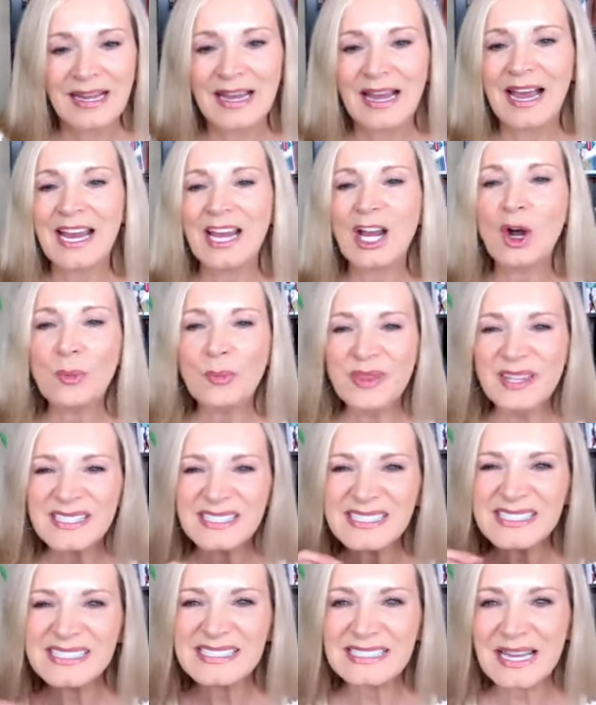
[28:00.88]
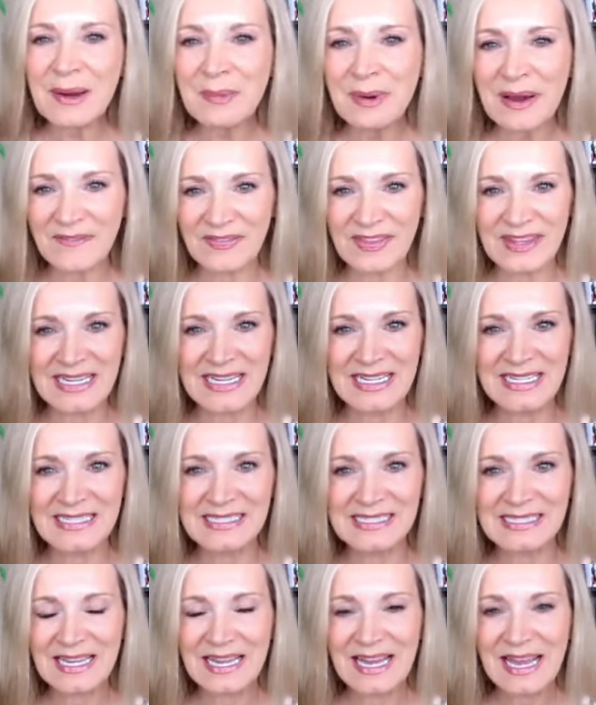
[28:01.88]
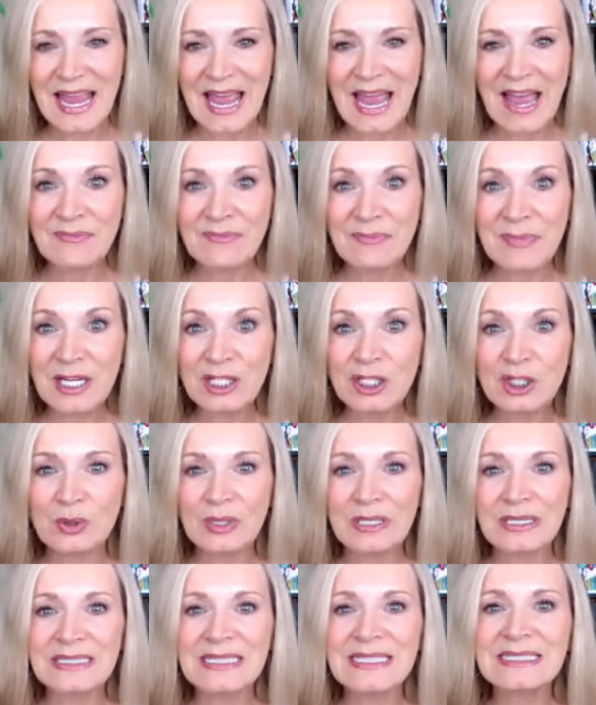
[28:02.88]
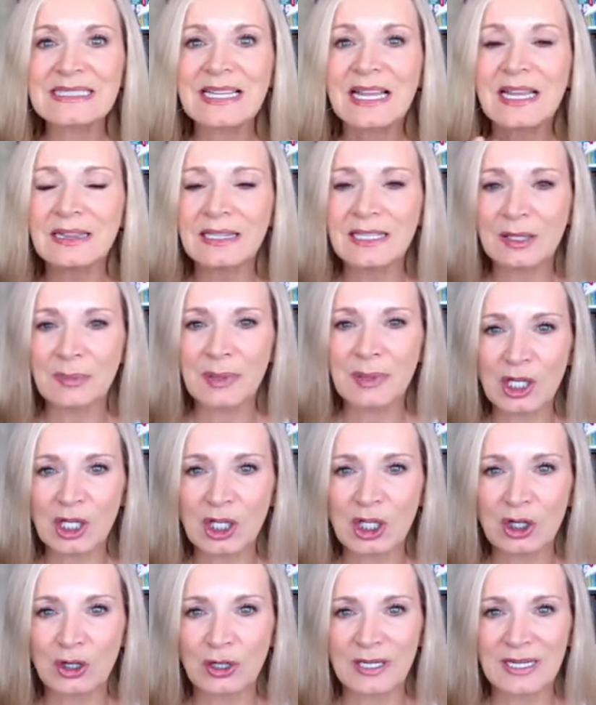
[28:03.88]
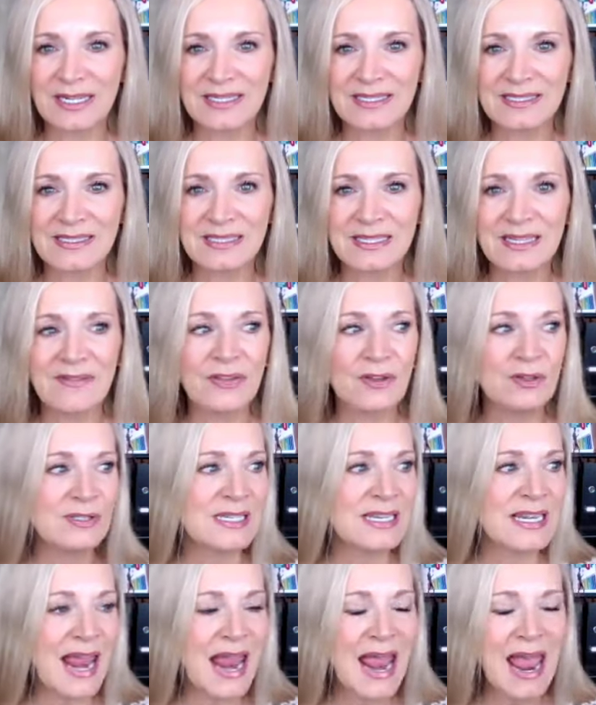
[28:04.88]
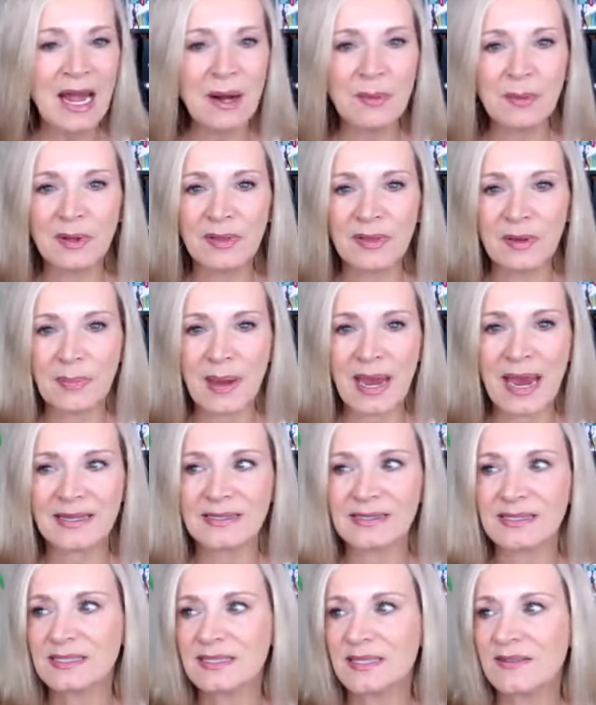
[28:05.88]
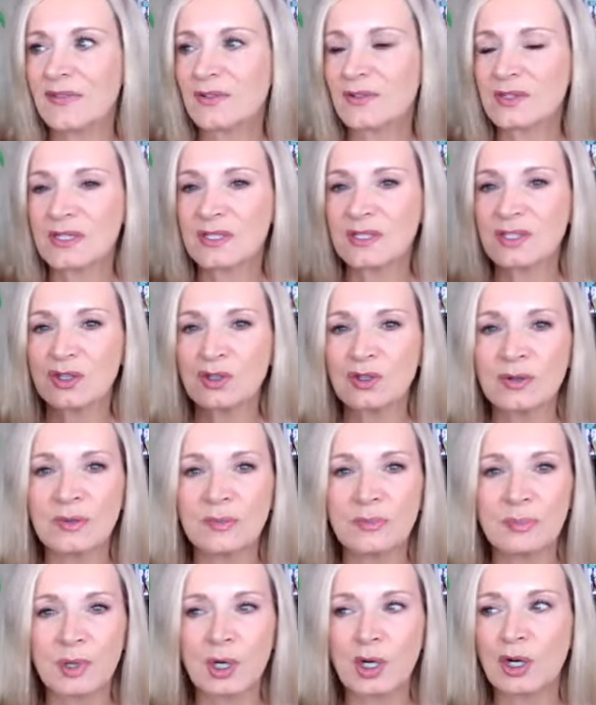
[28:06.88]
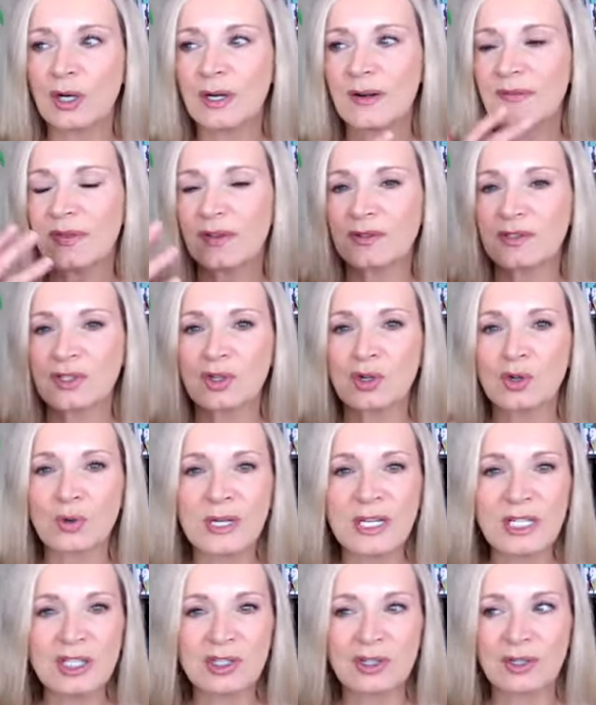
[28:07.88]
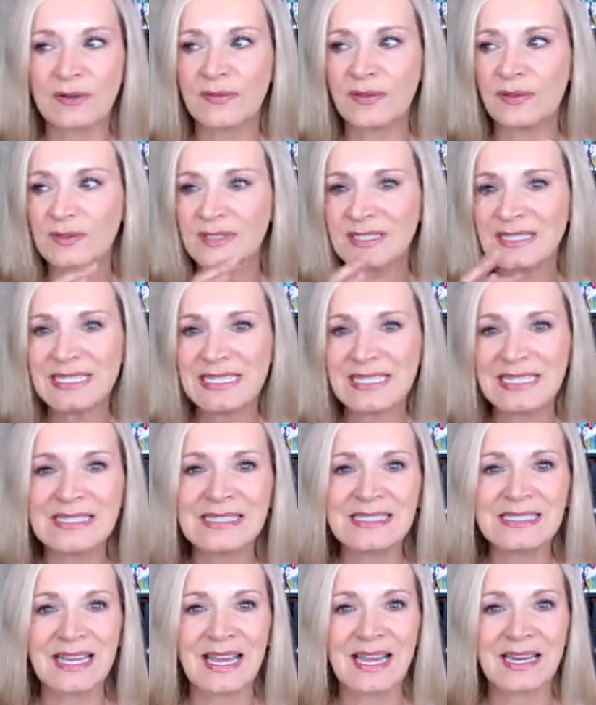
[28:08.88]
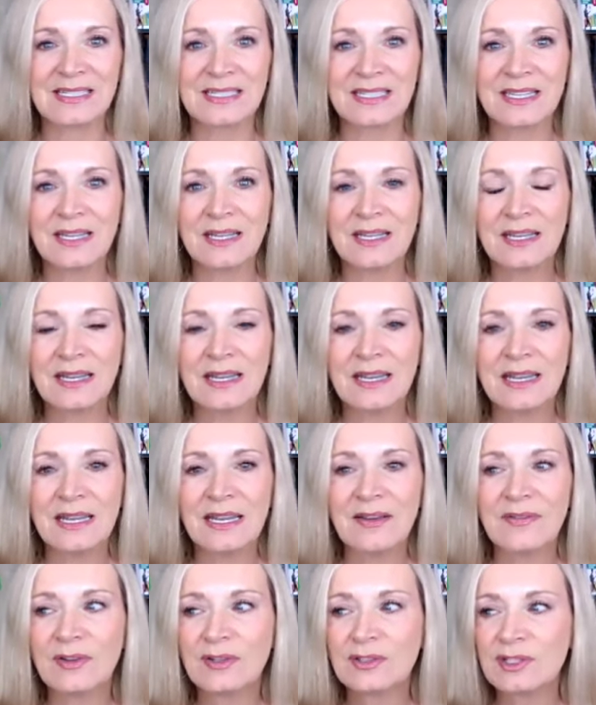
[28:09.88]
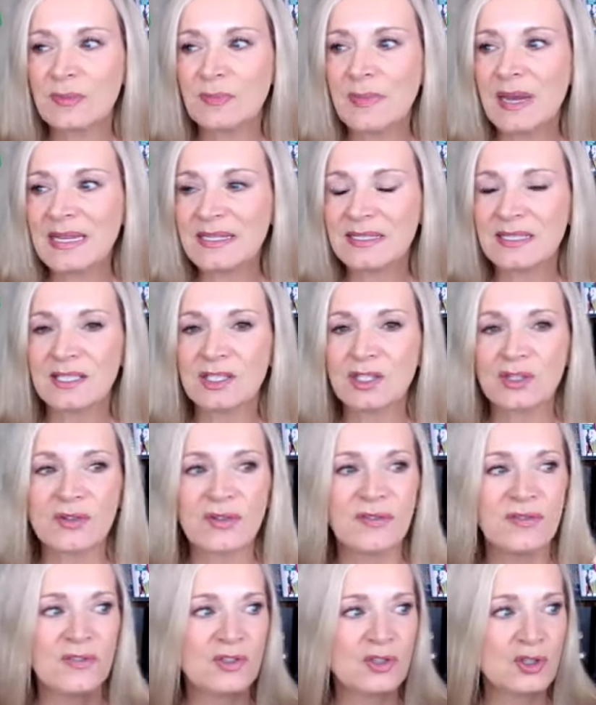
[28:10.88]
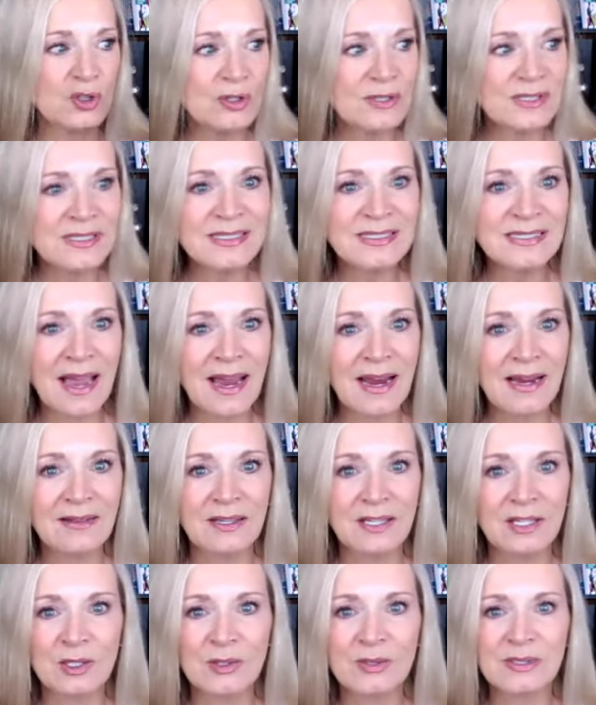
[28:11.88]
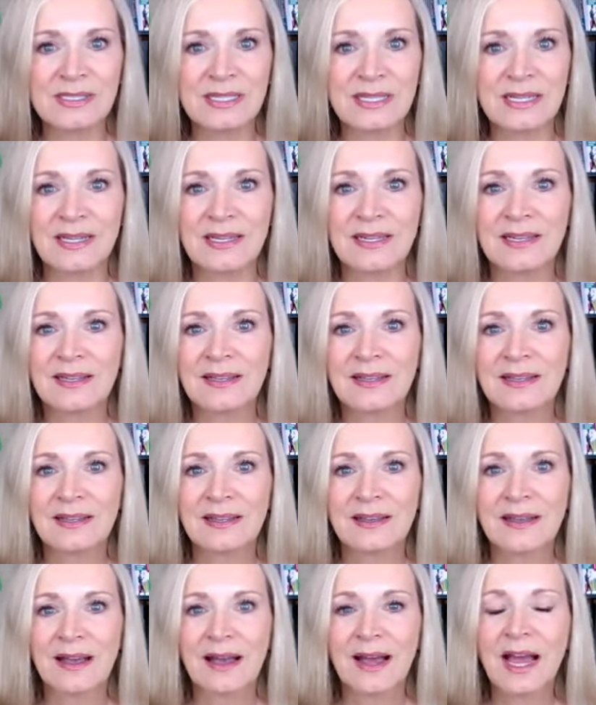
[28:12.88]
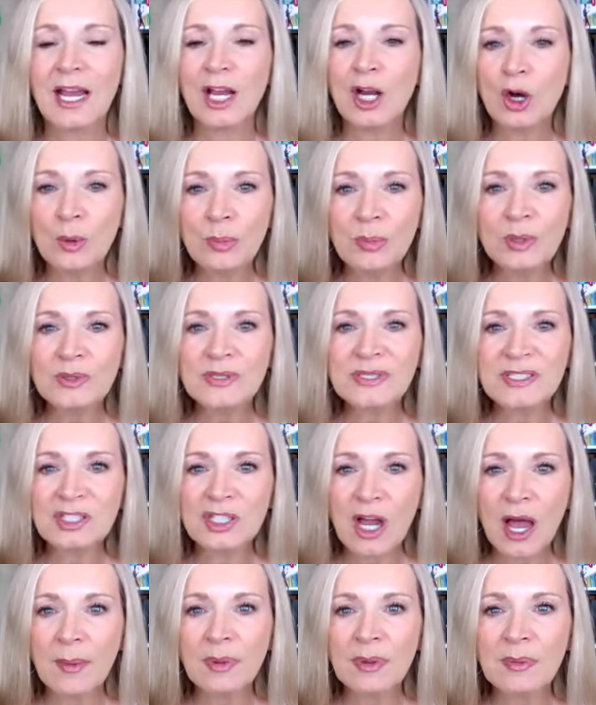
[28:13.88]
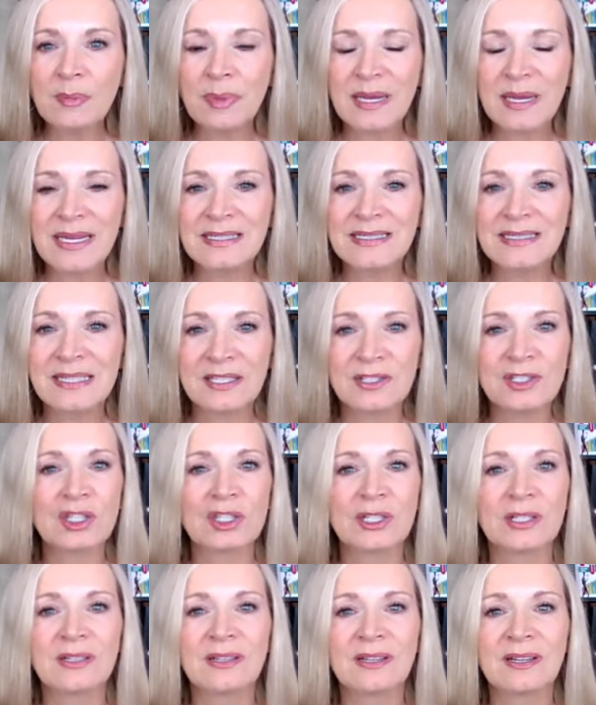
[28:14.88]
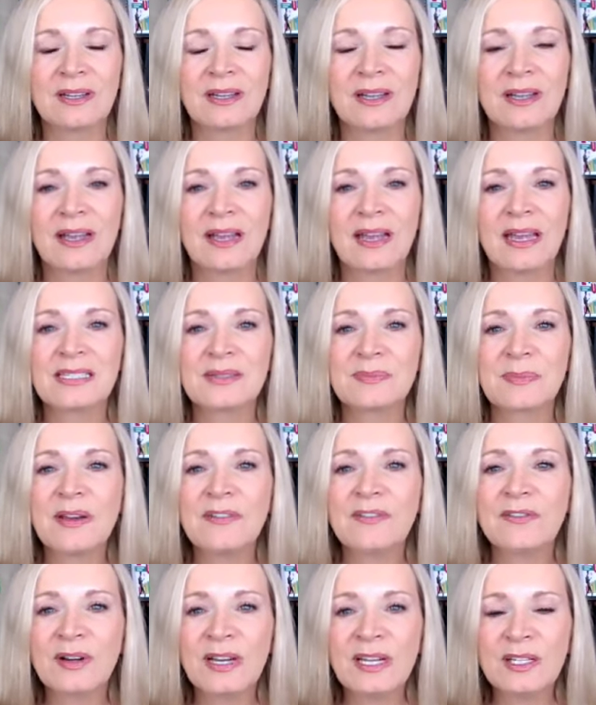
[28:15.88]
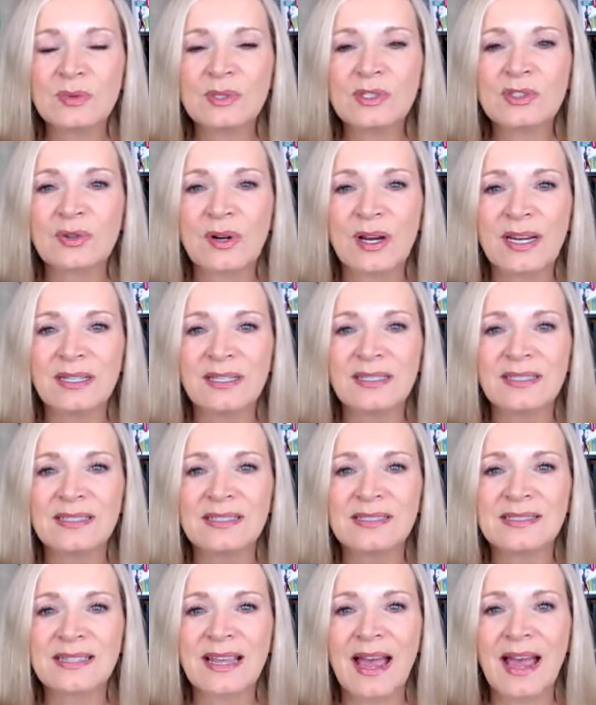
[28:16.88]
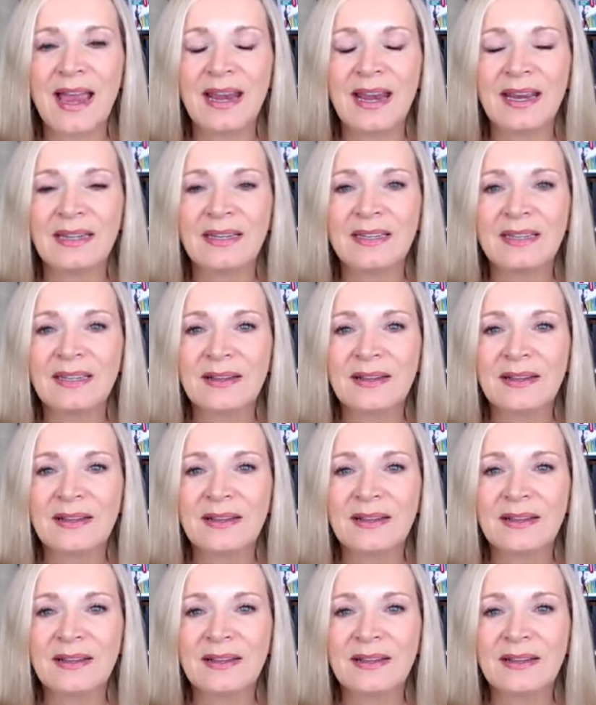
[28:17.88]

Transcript: i hope that some of these have made you at least a little curious if there's an animal that passes if there's a certain bird if there's a creature if there's an insect if there's a message is a certain sign that you see i hope you'll stop and pay attention as my friend was trying to decide